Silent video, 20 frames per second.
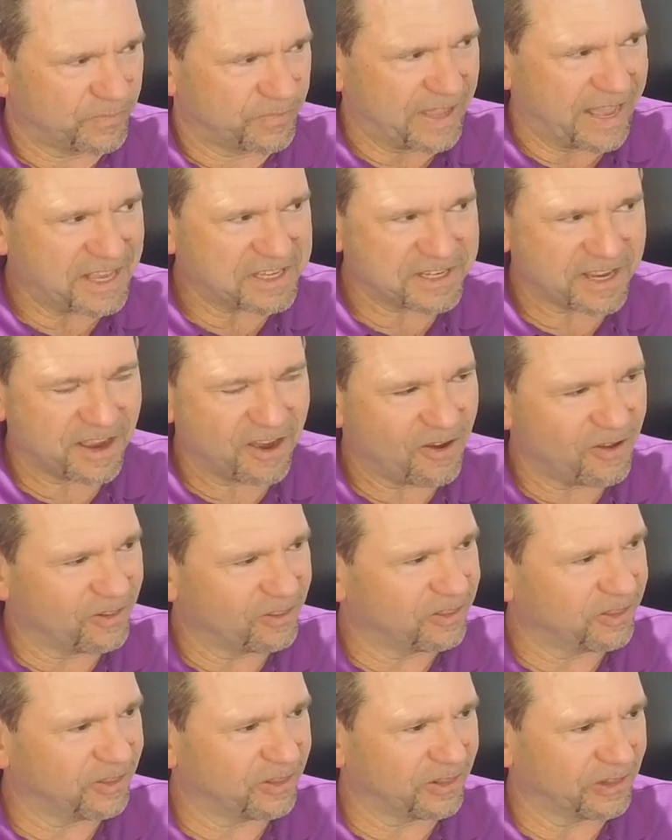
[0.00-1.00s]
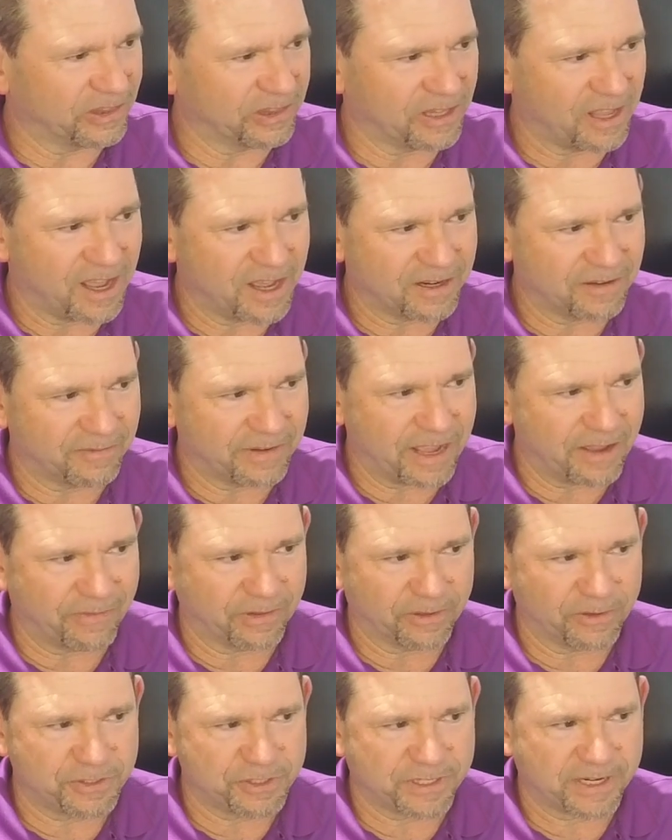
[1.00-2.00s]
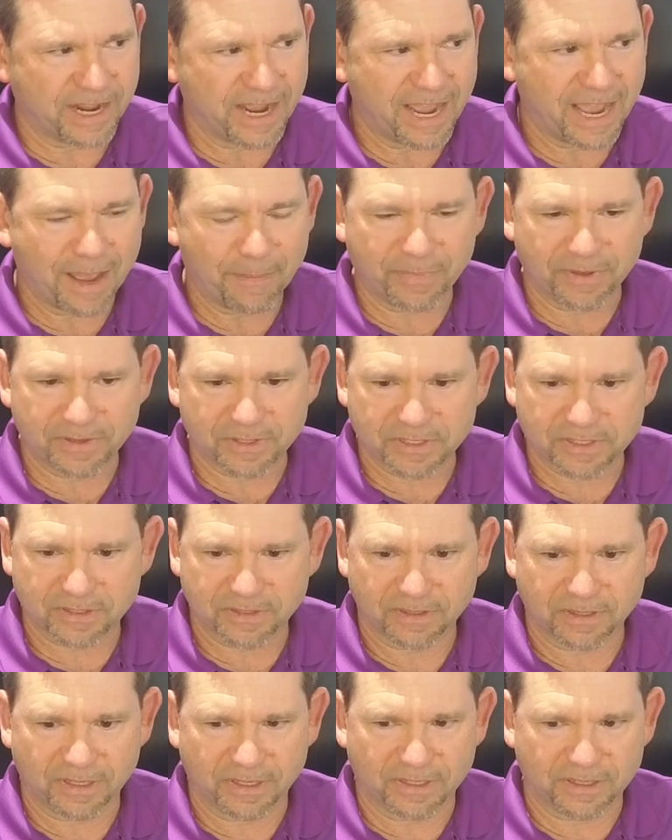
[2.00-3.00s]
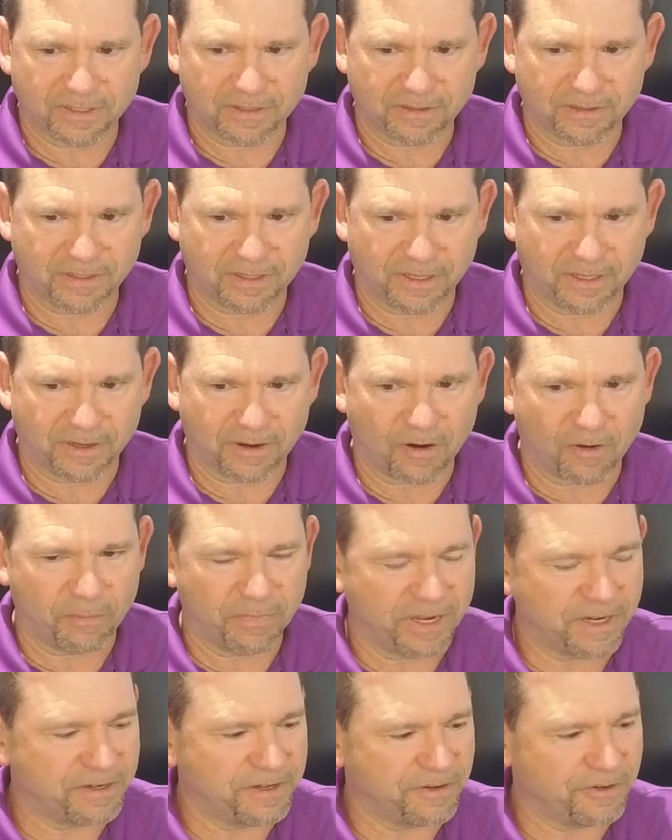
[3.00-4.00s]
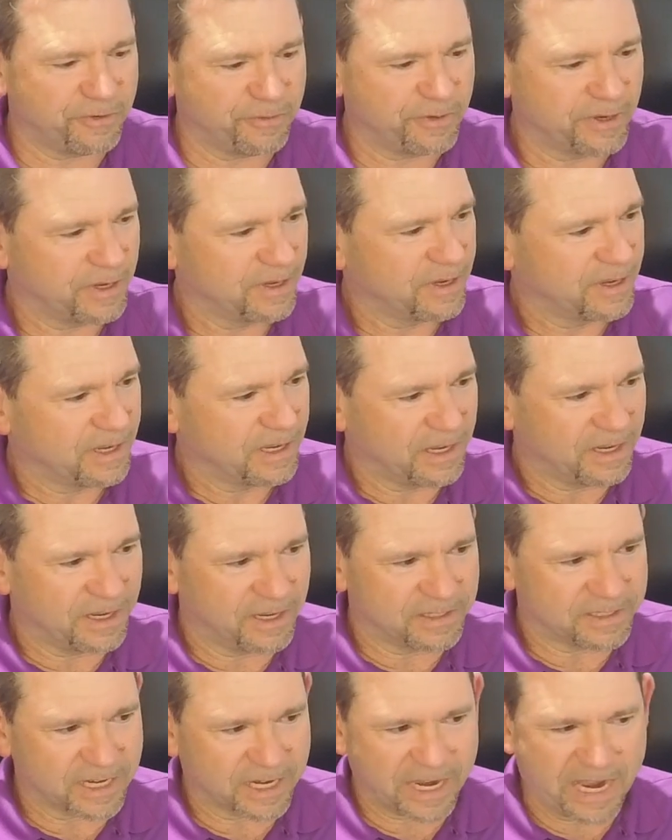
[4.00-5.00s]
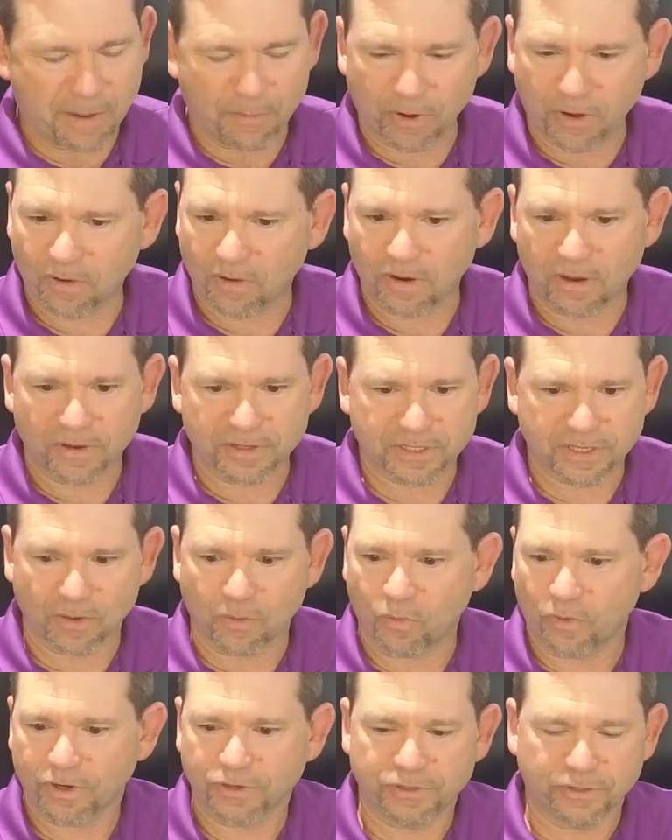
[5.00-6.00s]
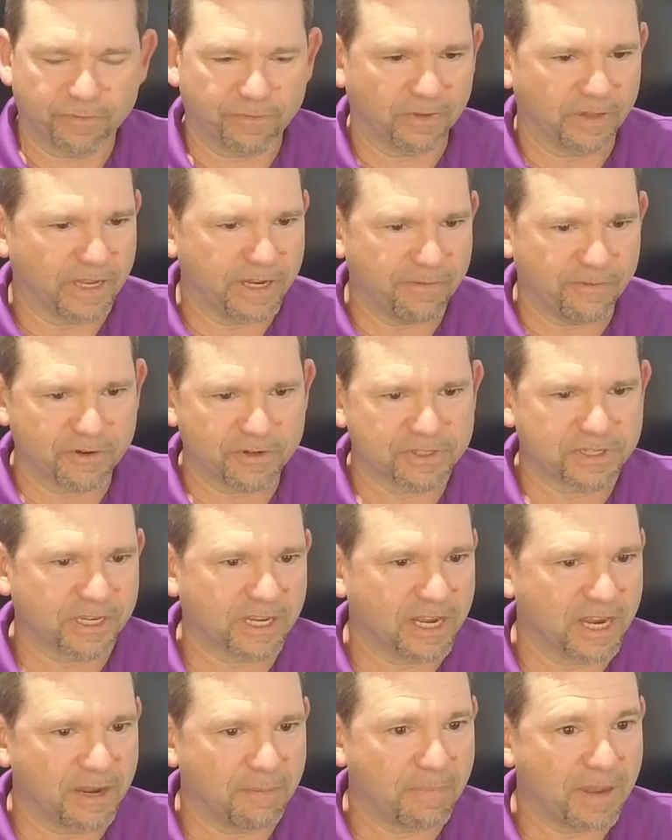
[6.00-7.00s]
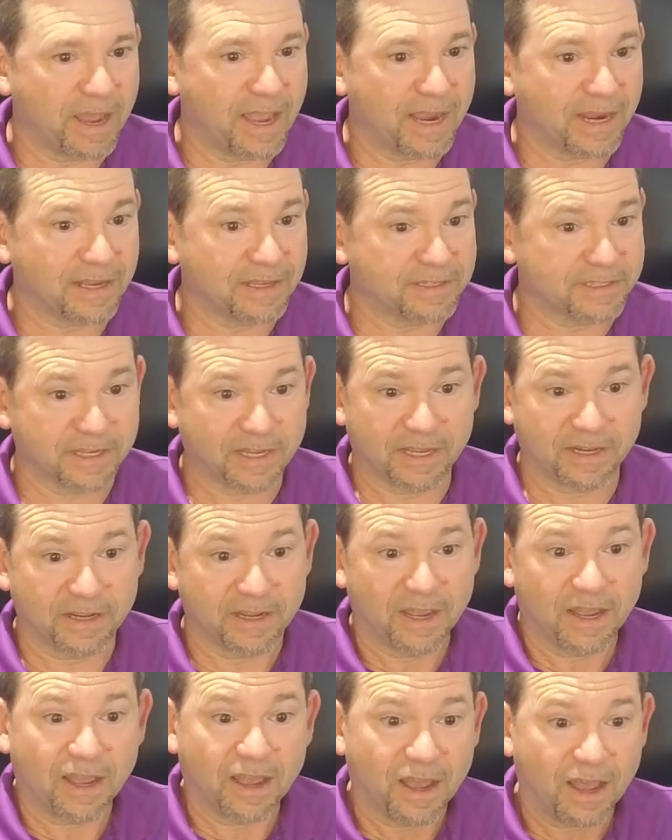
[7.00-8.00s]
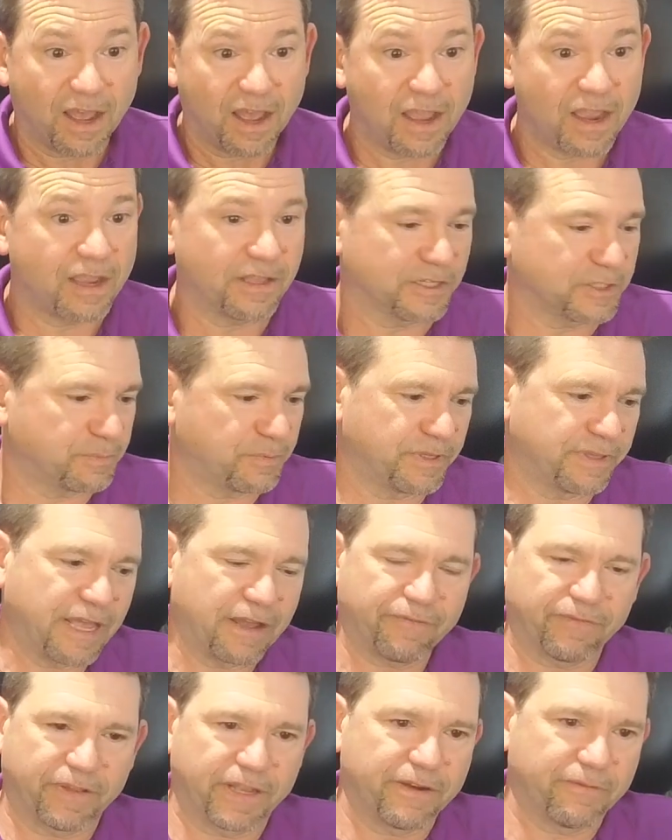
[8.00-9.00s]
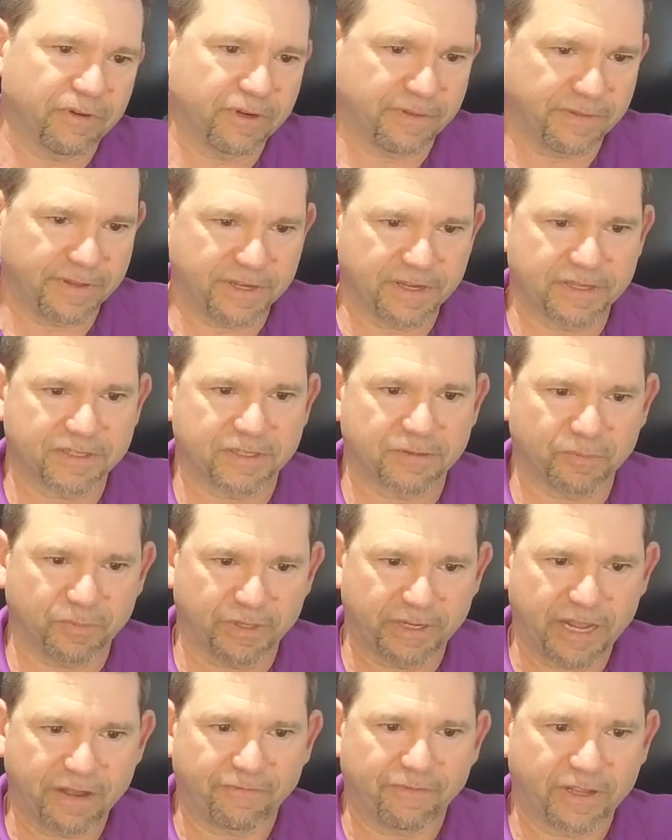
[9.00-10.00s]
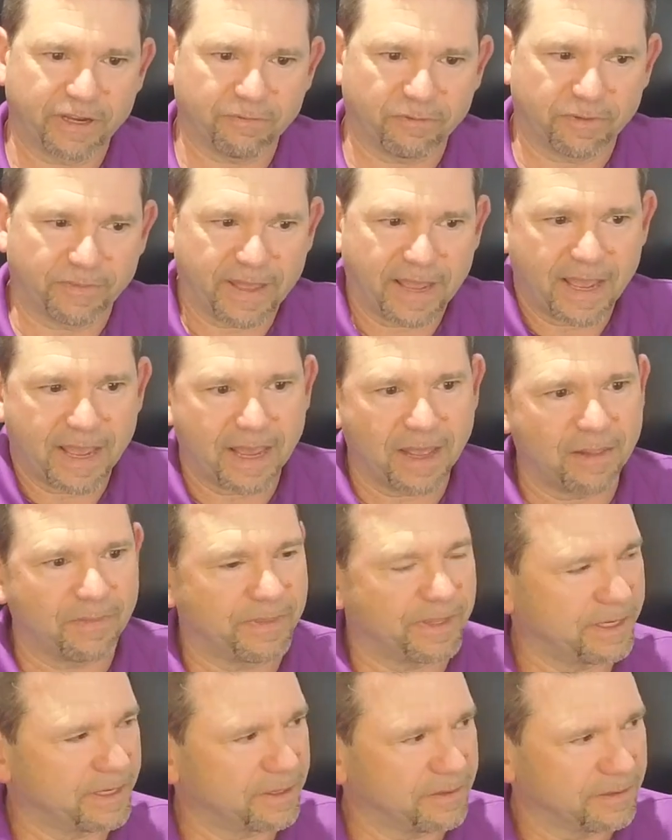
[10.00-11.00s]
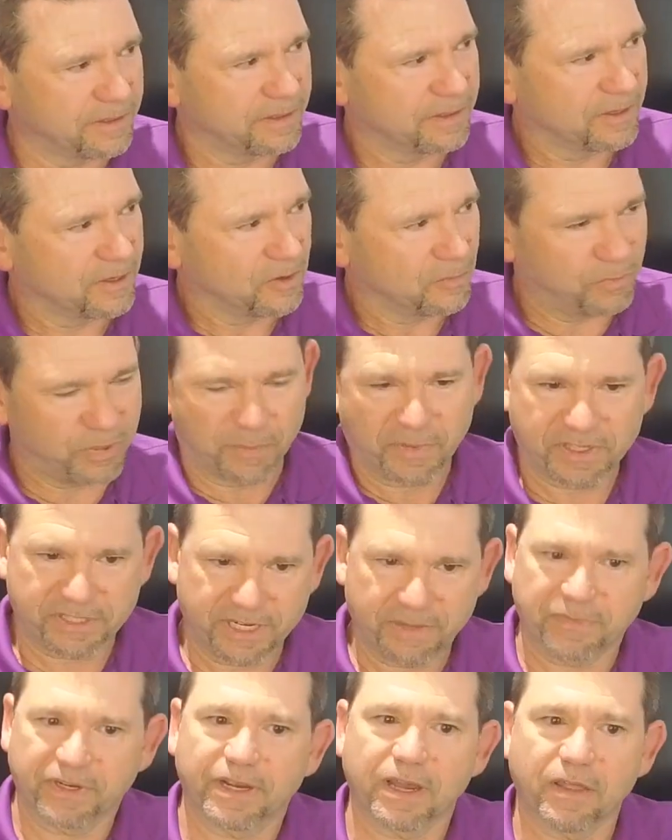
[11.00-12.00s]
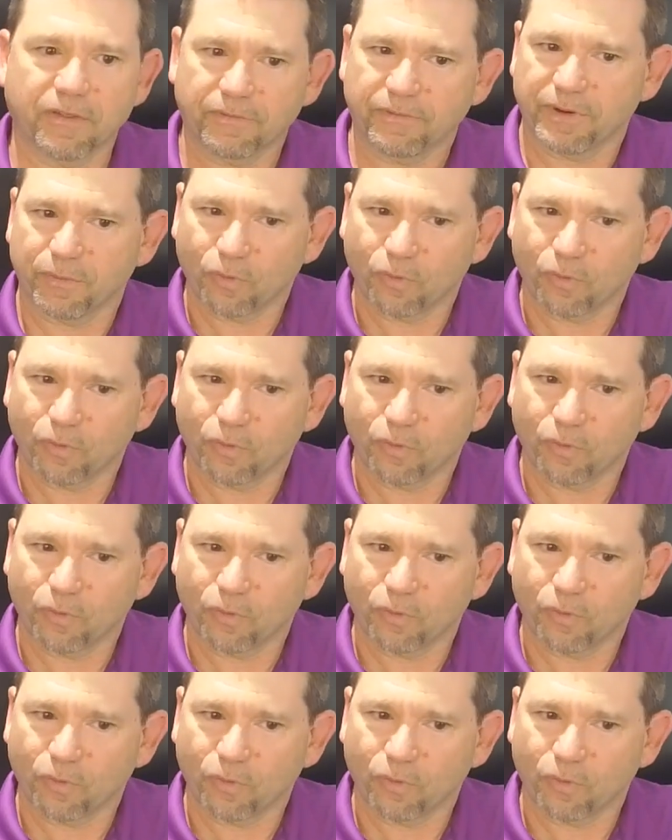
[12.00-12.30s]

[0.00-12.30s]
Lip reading: That's how a lot of evolution happens in our menu. Is I came across one or two flavors and came back and said, let's put that flavor in this and put that flavor in that, and then put my team together and we